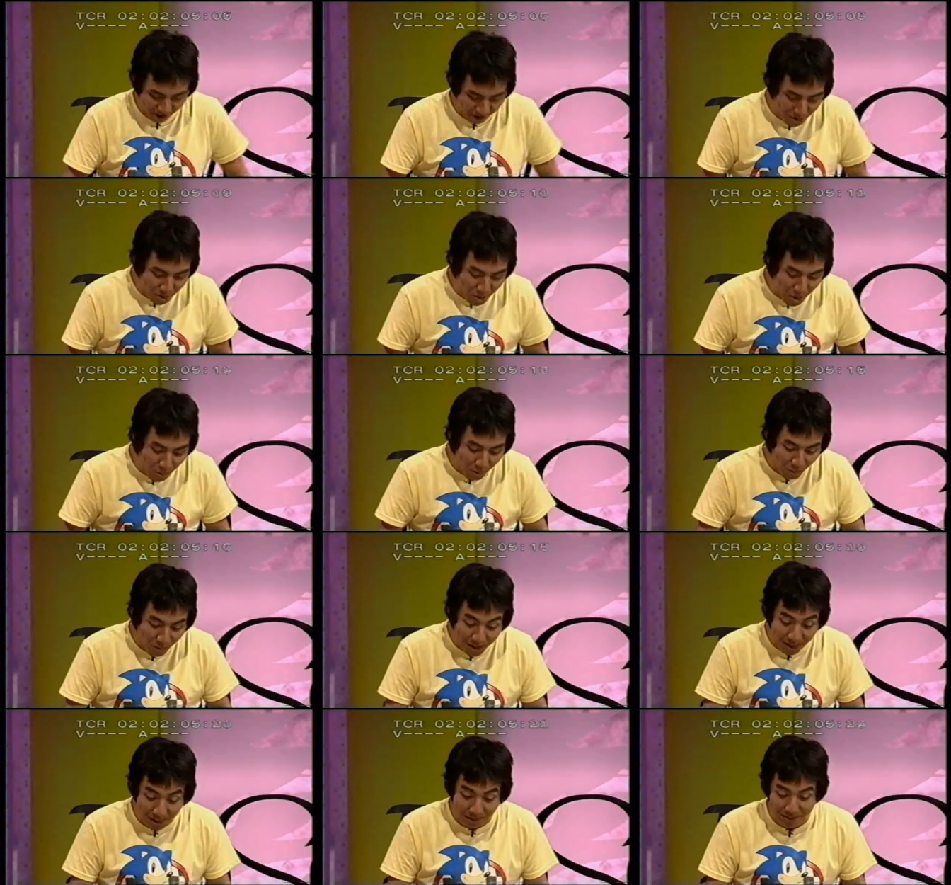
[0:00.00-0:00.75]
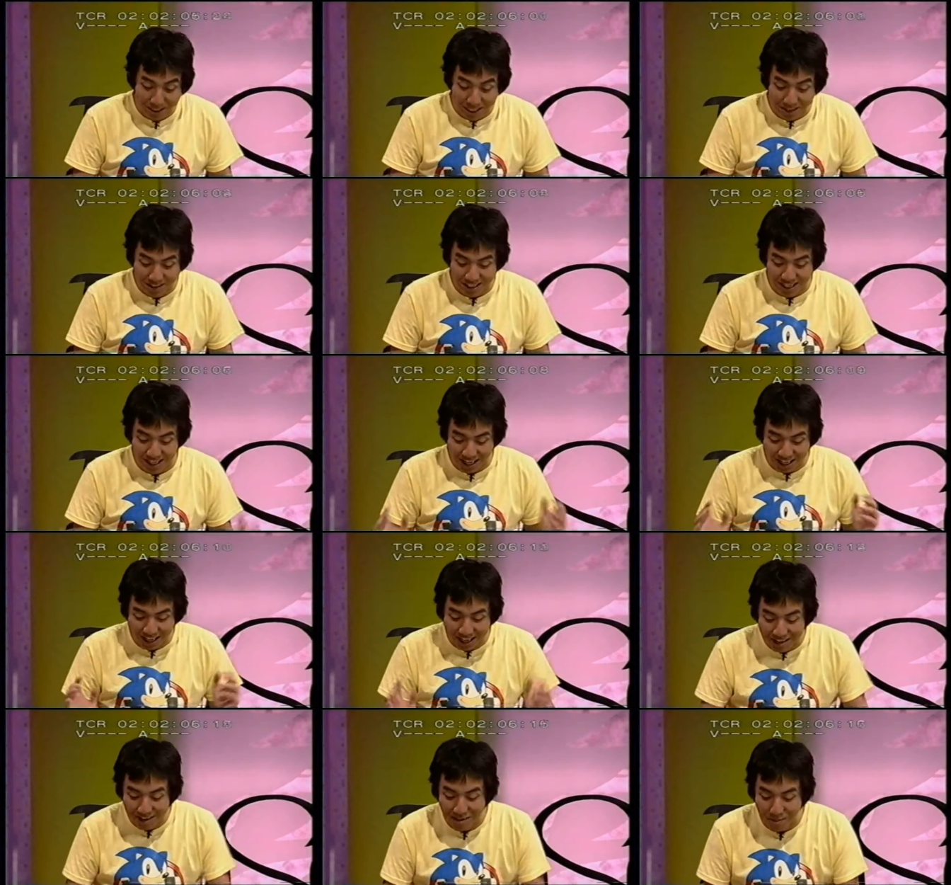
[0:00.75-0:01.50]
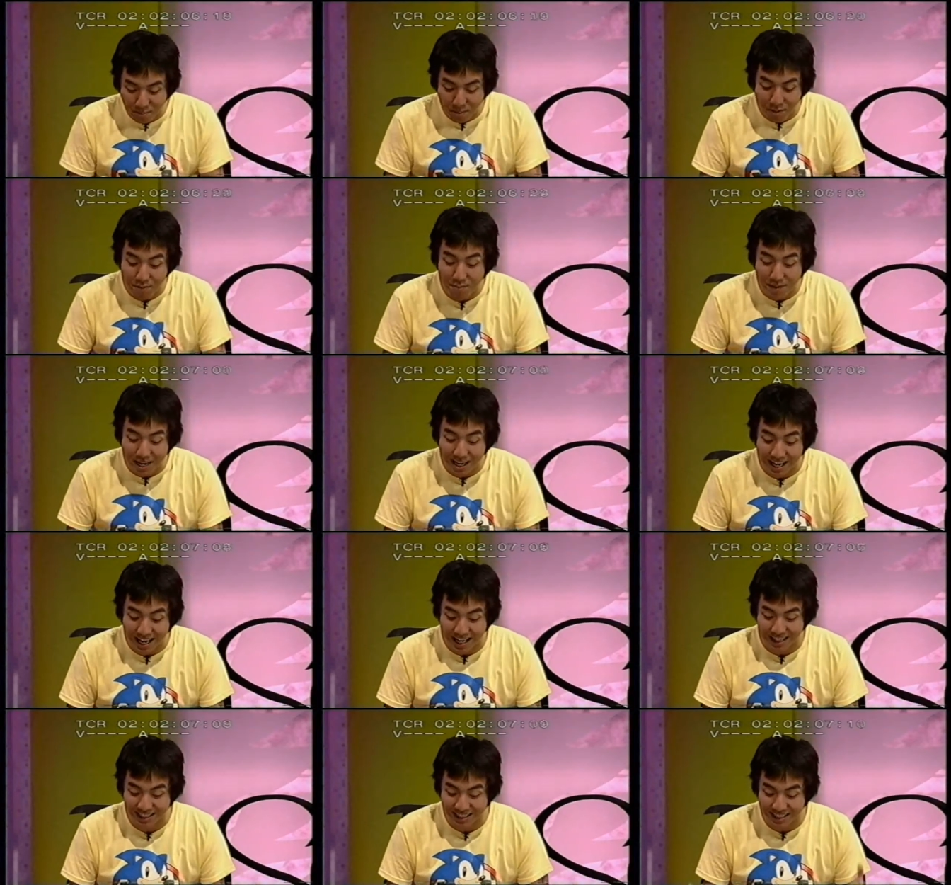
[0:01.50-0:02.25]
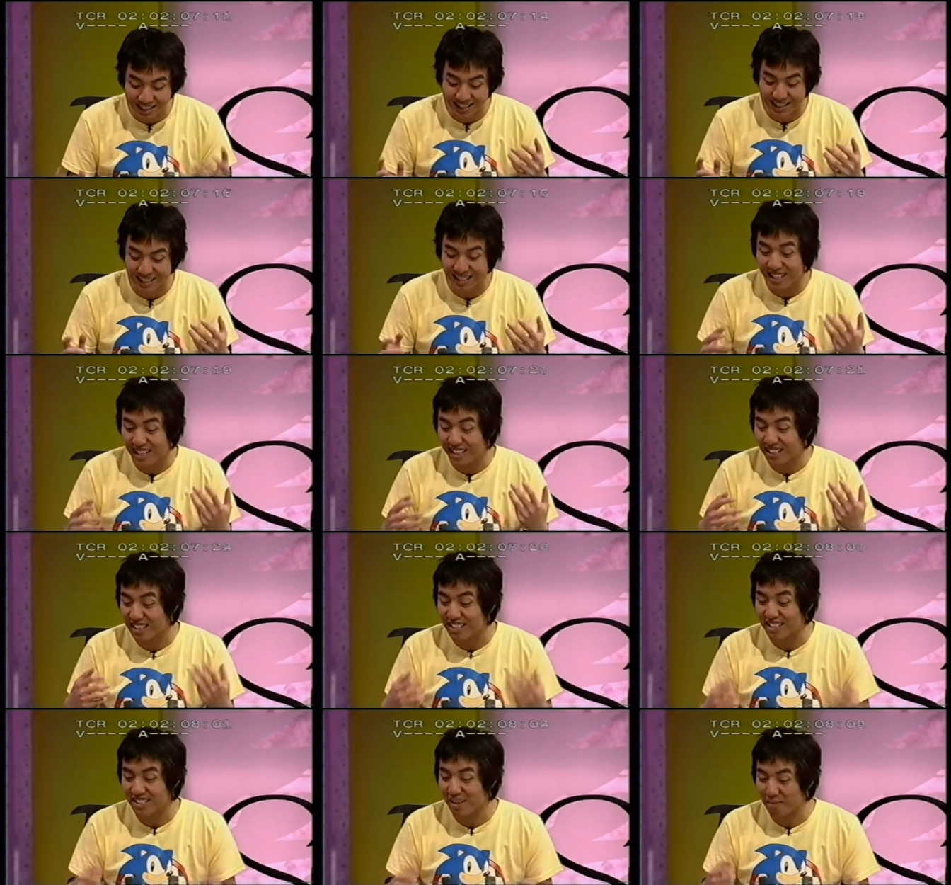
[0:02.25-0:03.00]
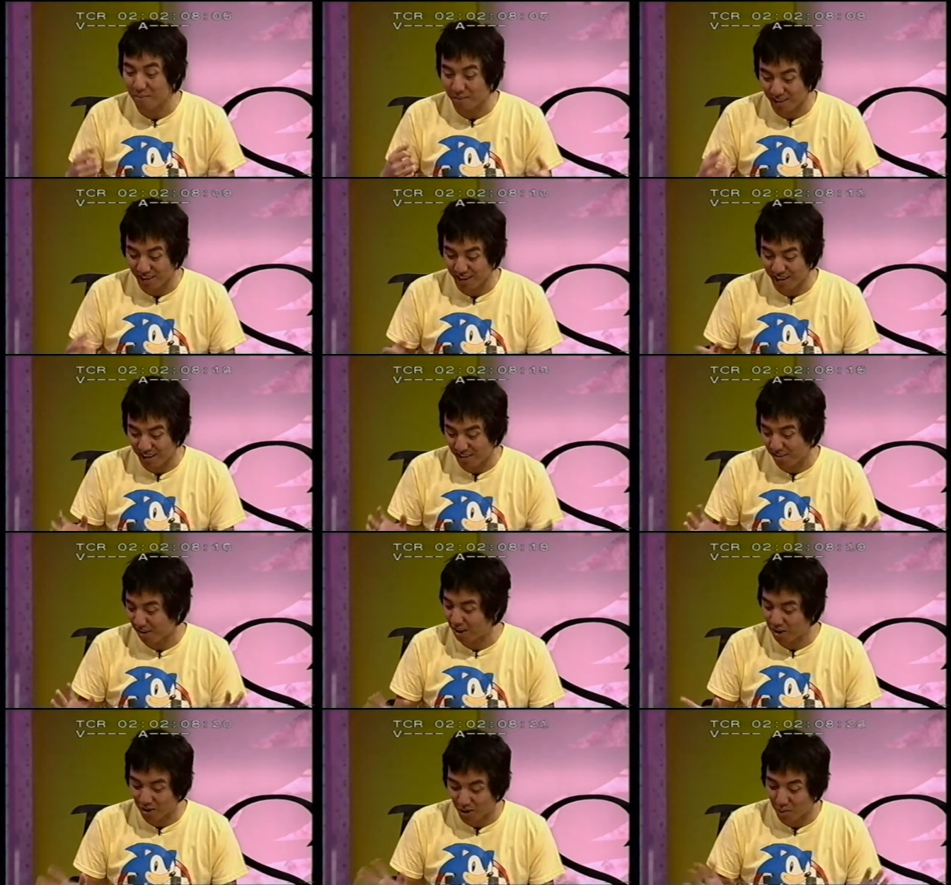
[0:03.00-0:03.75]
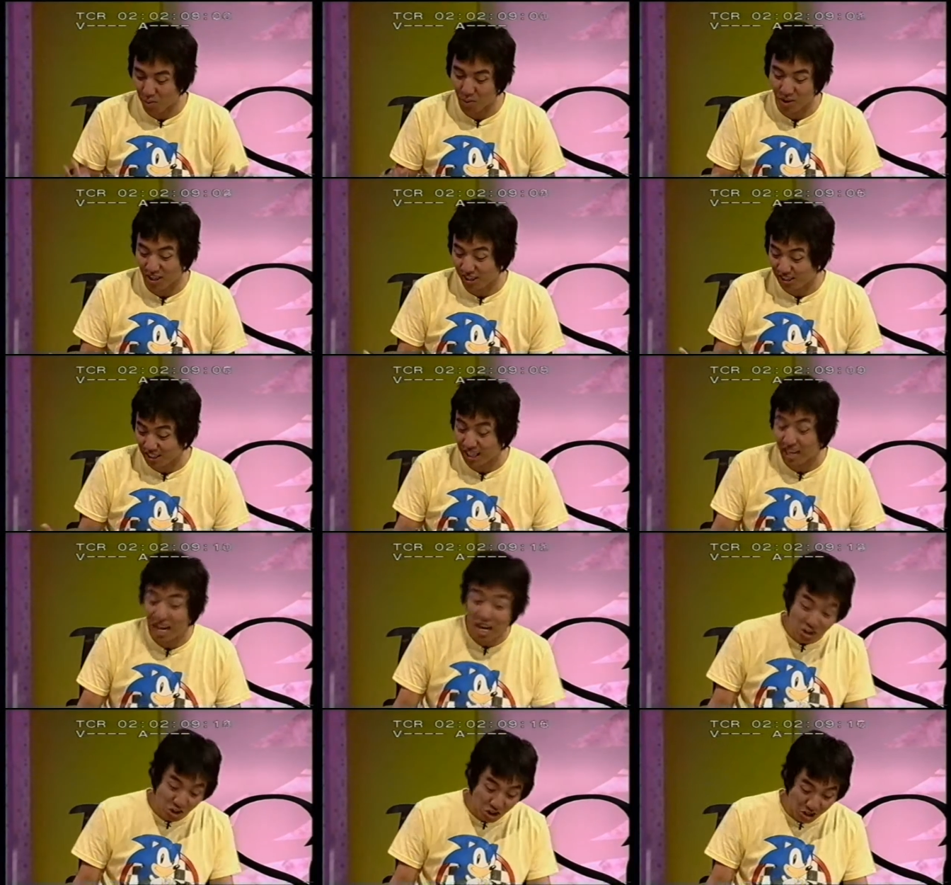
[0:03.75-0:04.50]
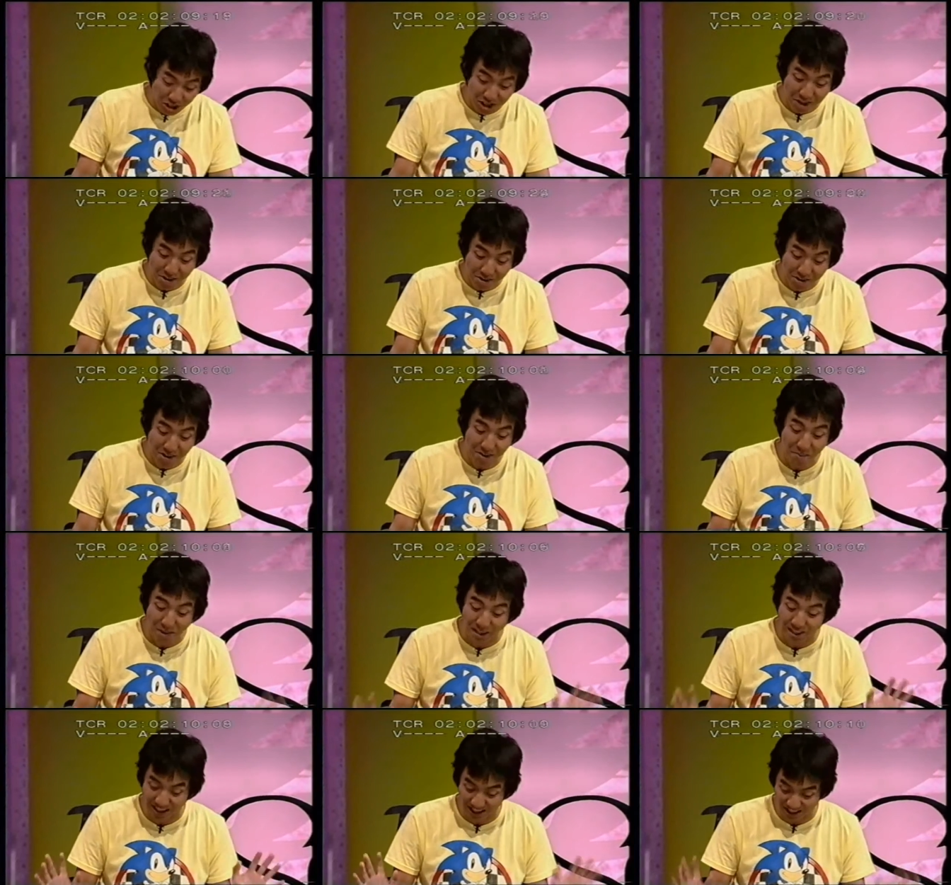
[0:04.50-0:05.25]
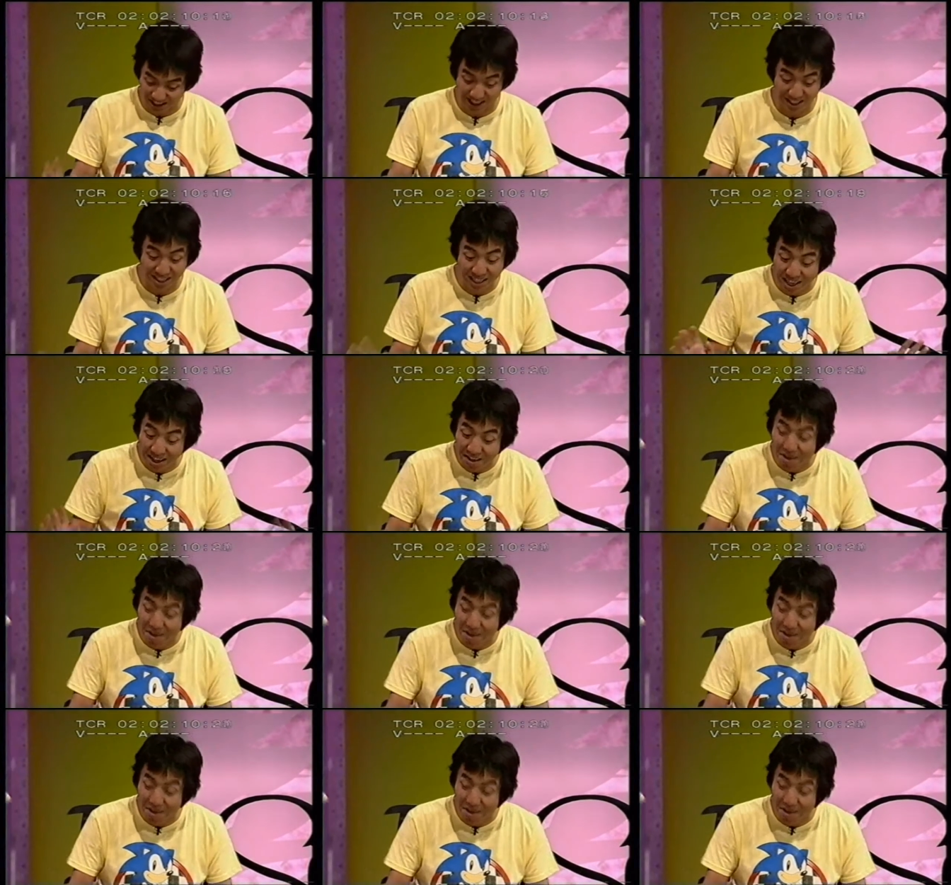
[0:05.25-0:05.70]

I got no rhythm. Seriously, I cannot move my legs. It's just like there's some, I don't know whether it's an Asian thing or not, but just